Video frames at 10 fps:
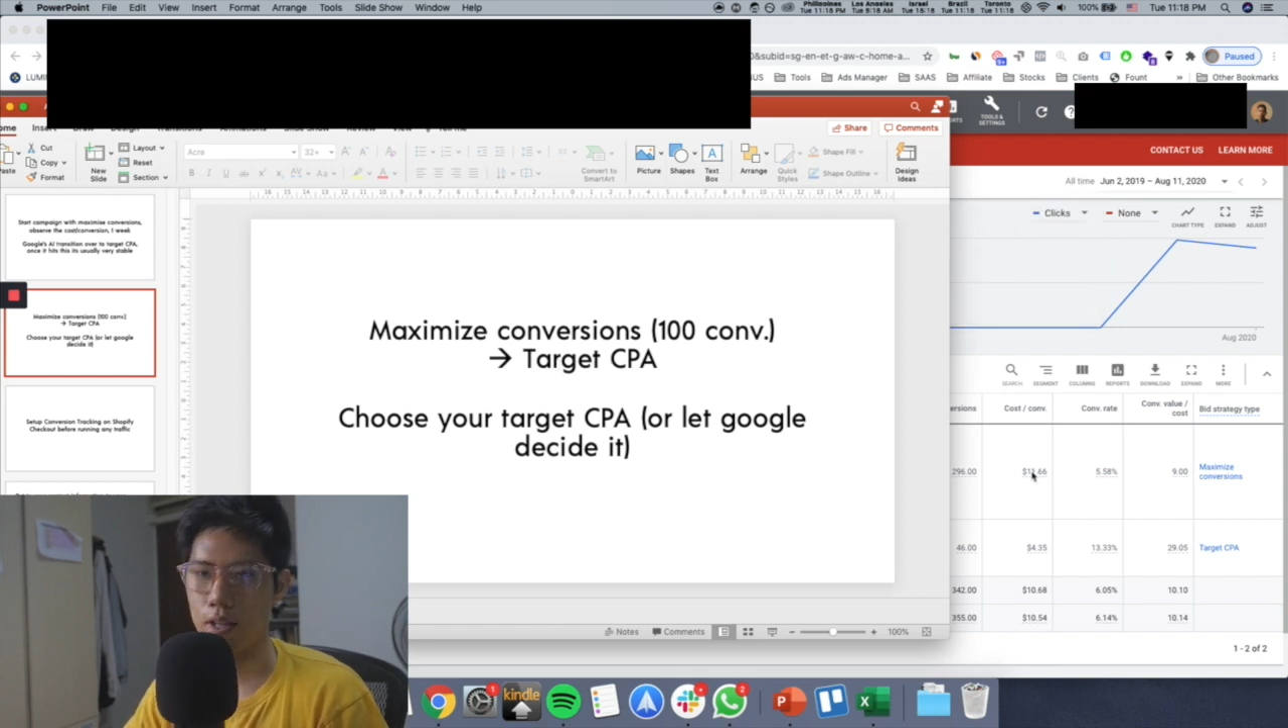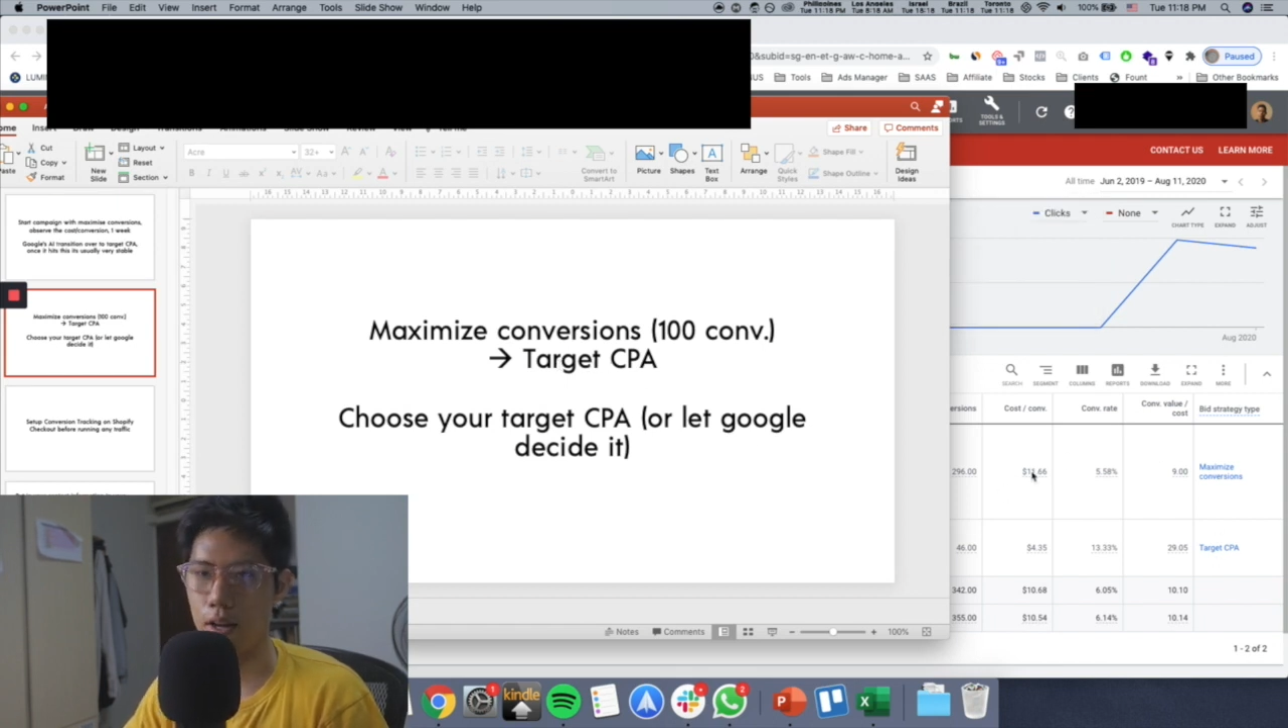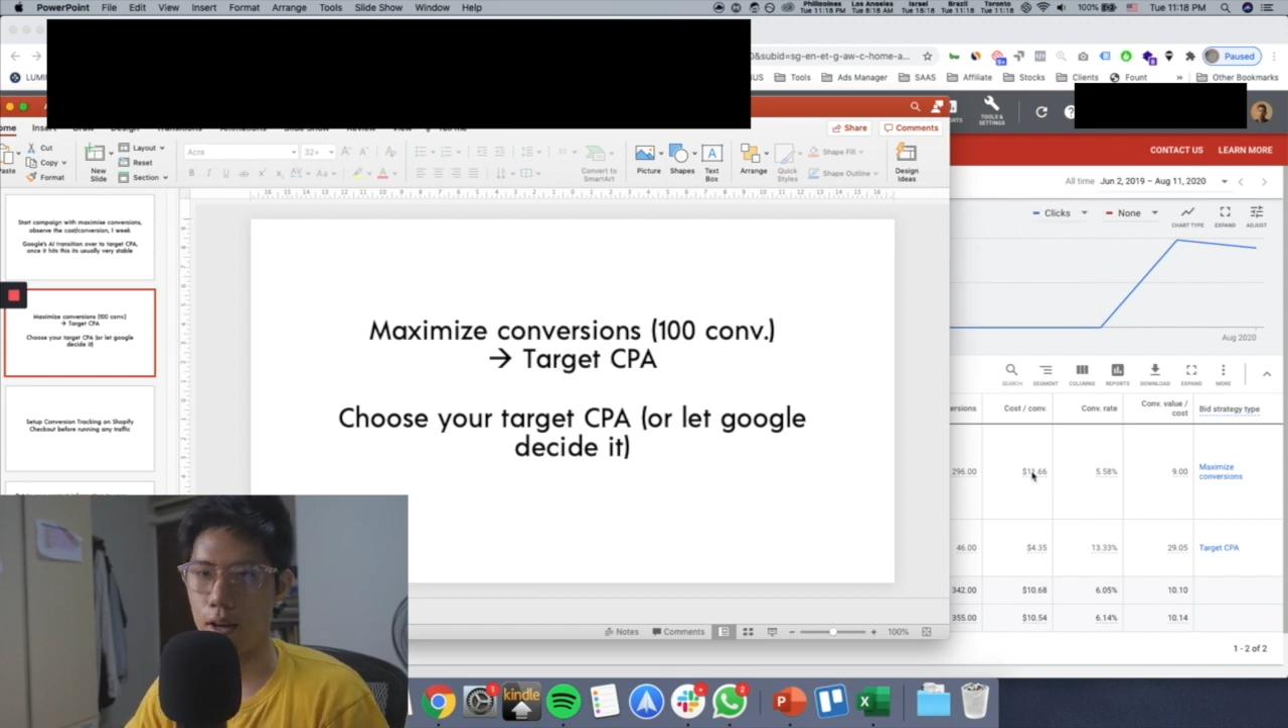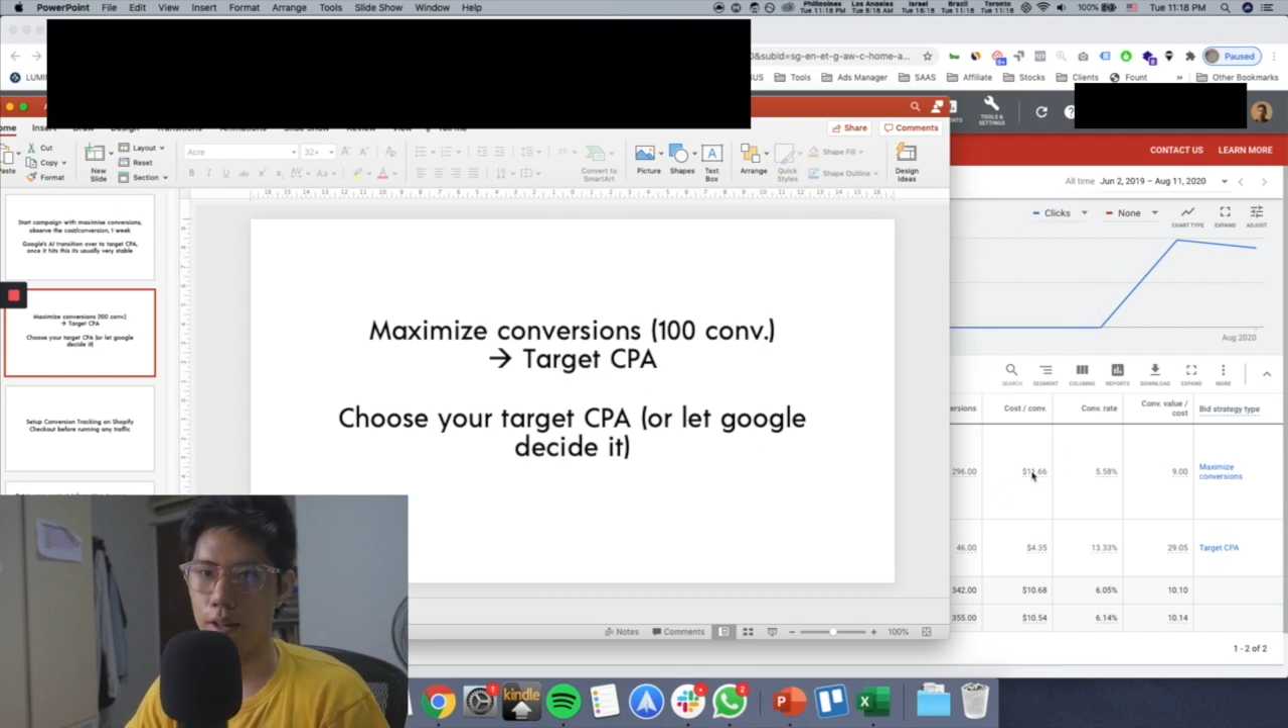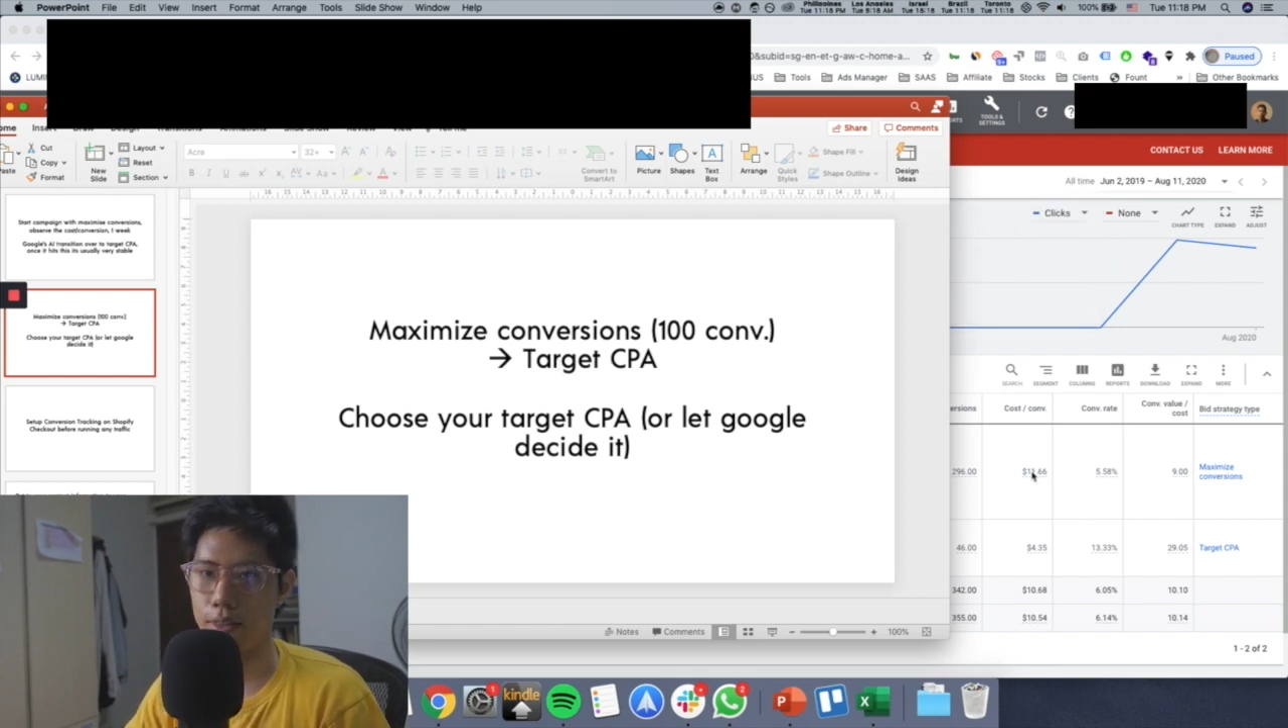
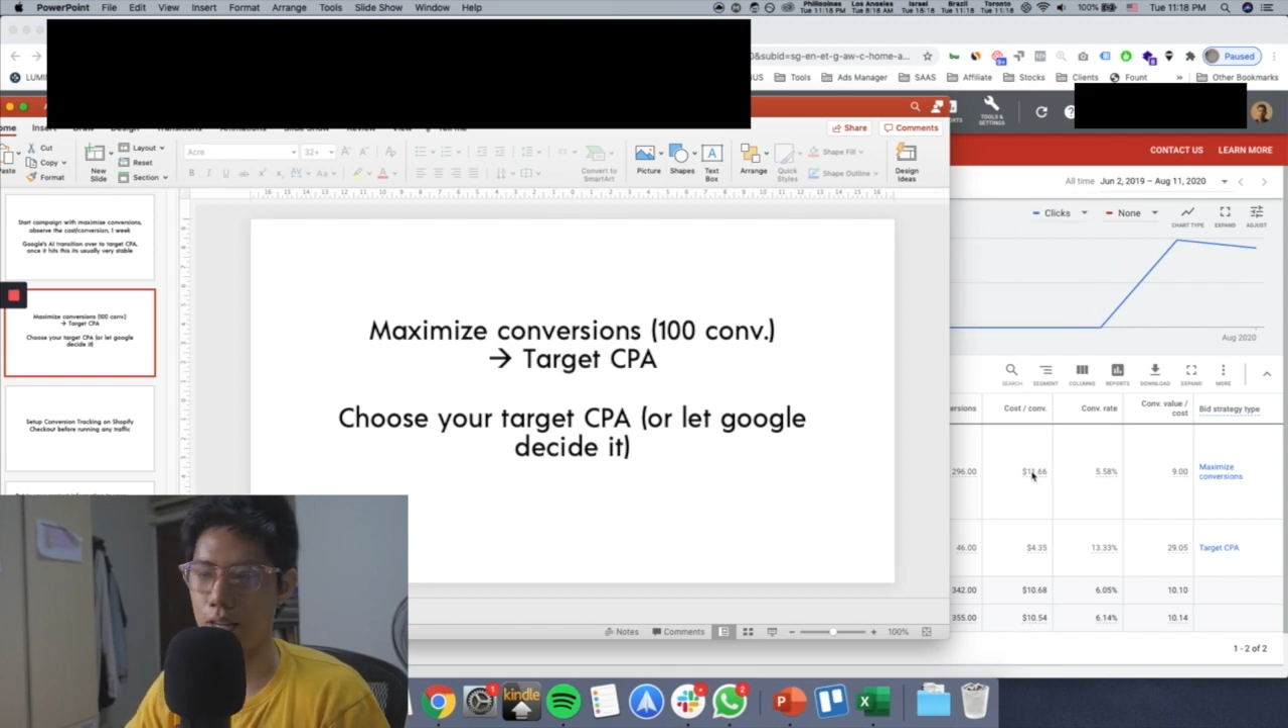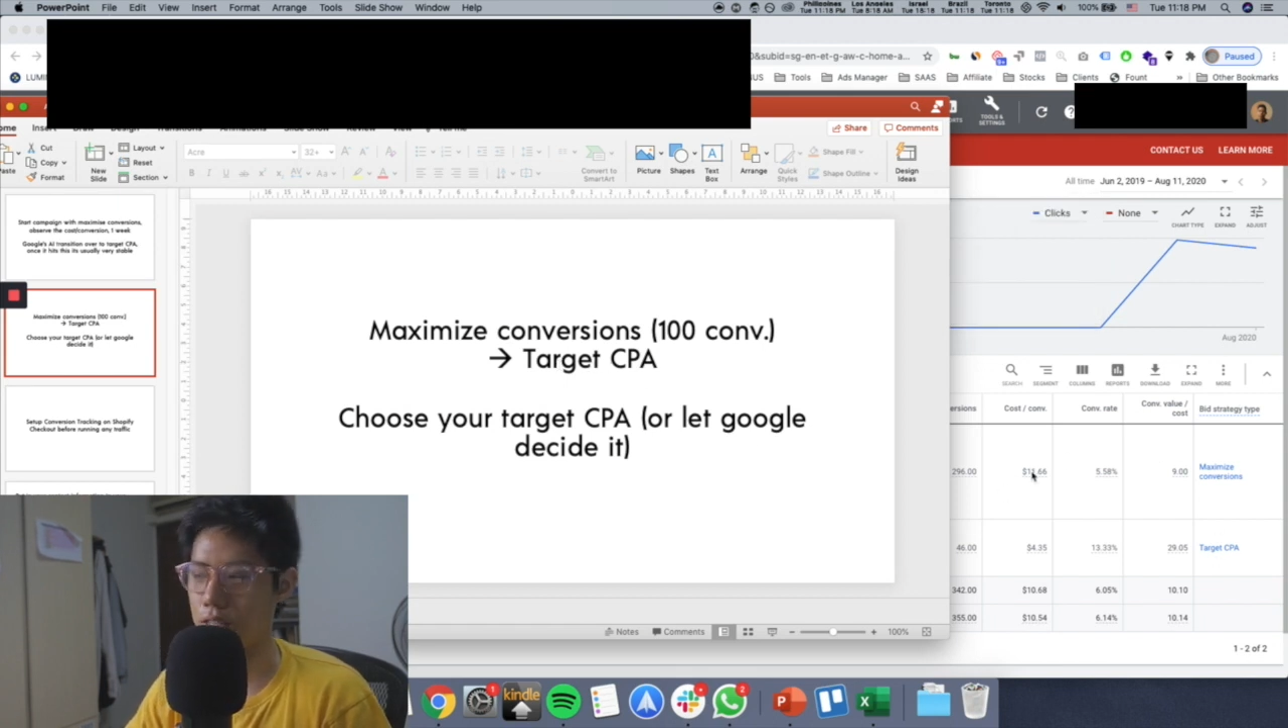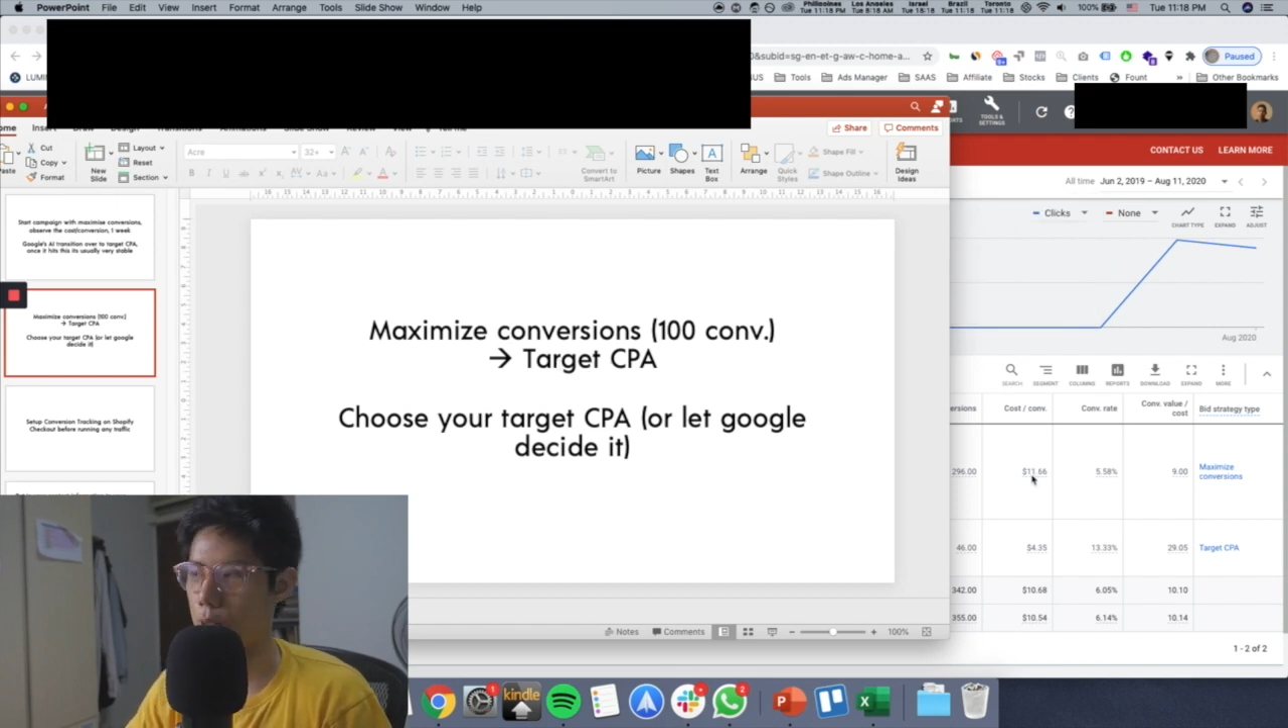the target